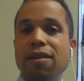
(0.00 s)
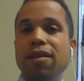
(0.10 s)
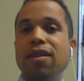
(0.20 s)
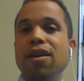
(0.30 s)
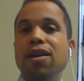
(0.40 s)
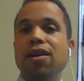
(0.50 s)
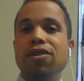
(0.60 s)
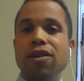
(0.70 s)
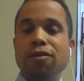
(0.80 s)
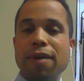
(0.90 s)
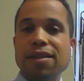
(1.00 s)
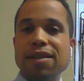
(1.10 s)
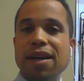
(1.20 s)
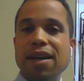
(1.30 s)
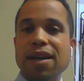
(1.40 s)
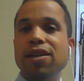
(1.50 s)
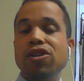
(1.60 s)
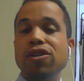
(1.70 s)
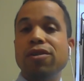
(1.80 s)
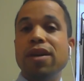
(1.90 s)
penile health, good
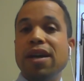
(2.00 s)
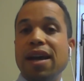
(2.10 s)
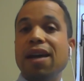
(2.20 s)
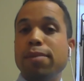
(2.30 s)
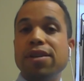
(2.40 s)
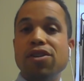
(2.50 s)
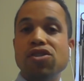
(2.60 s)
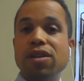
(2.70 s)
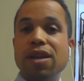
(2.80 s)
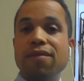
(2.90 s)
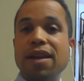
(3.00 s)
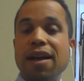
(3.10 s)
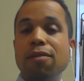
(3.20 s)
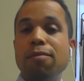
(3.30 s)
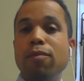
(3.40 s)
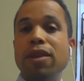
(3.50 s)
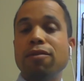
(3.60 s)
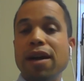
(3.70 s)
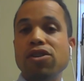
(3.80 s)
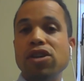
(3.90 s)
erectile tissue, and potentially even
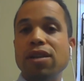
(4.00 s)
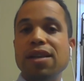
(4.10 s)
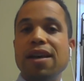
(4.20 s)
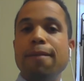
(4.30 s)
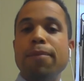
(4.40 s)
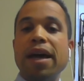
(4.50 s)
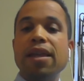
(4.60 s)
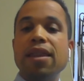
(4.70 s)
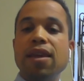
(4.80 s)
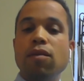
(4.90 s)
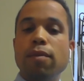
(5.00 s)
help with erections.